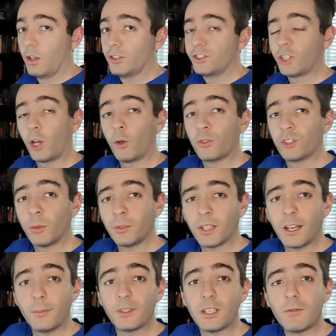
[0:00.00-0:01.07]
So
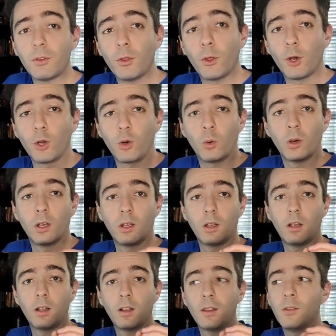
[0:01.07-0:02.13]
sometimes, even though
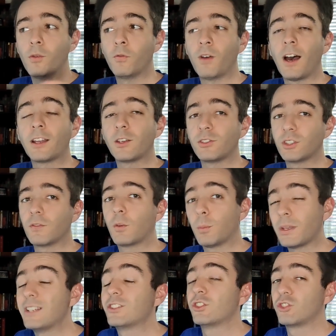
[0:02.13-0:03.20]
the values of the
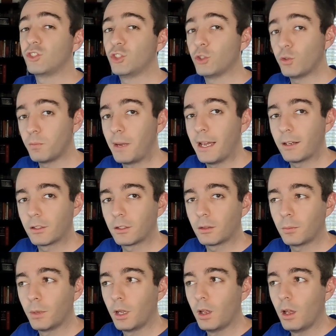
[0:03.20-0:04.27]
pieces do
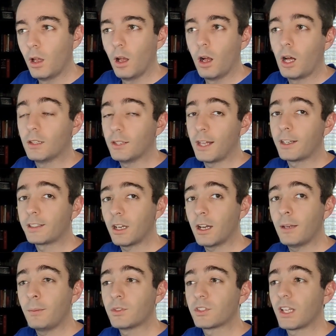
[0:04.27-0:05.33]
matter, a lot of
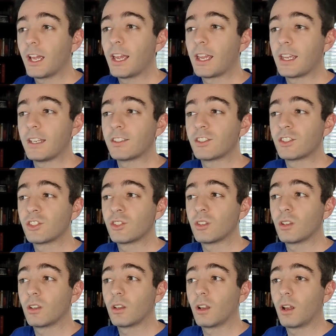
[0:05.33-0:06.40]
times
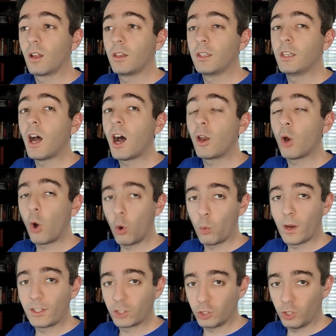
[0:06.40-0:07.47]
it's not
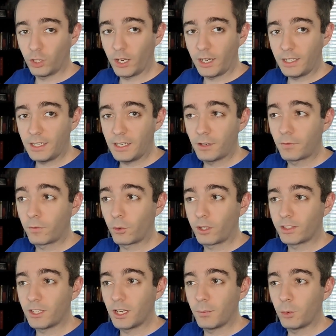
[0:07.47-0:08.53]
always a good idea, for
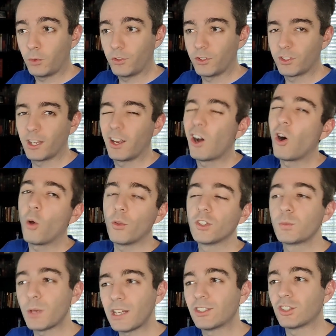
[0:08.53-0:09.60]
example, to say, oh,
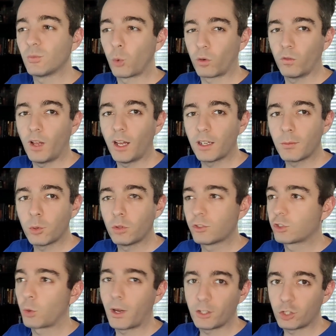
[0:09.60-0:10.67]
this piece is more valuable,
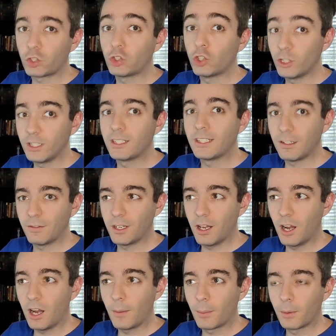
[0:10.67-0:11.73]
so I shouldn't give it
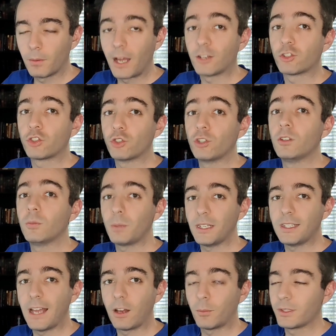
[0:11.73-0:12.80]
up. I shouldn't be
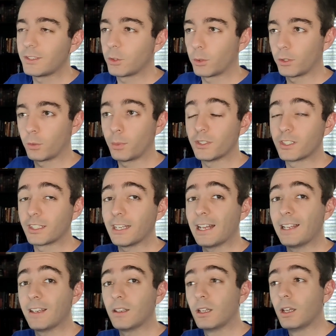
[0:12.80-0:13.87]
down material. Because
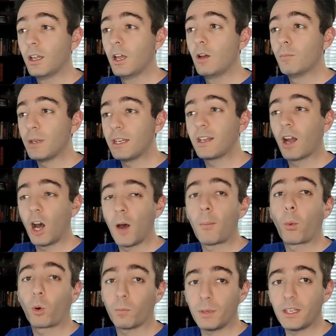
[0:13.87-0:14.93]
again, being
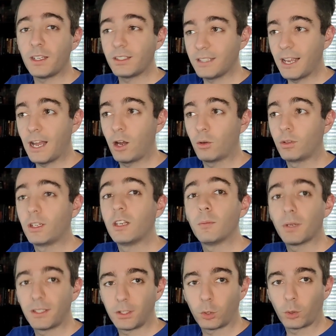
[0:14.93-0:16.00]
up or being down
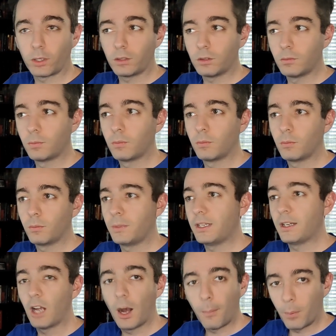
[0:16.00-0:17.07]
in material,
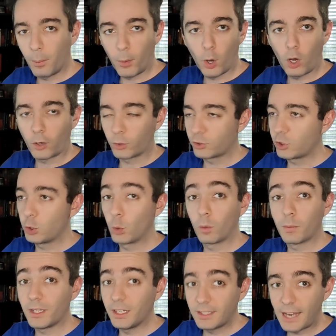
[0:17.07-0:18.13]
being up a pawn or 2
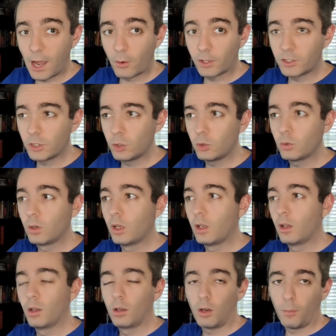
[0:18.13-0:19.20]
or being down a
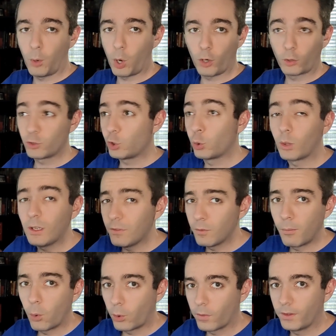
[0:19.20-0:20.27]
pawn or 2, or
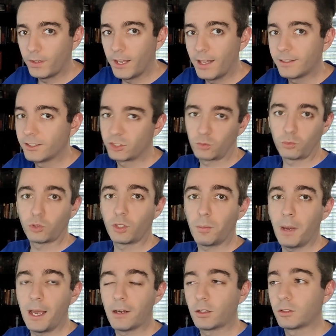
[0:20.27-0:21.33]
even more than that, doesn't really
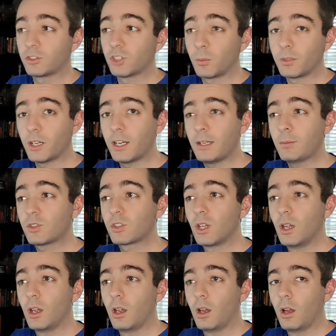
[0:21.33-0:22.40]
matter. Sometimes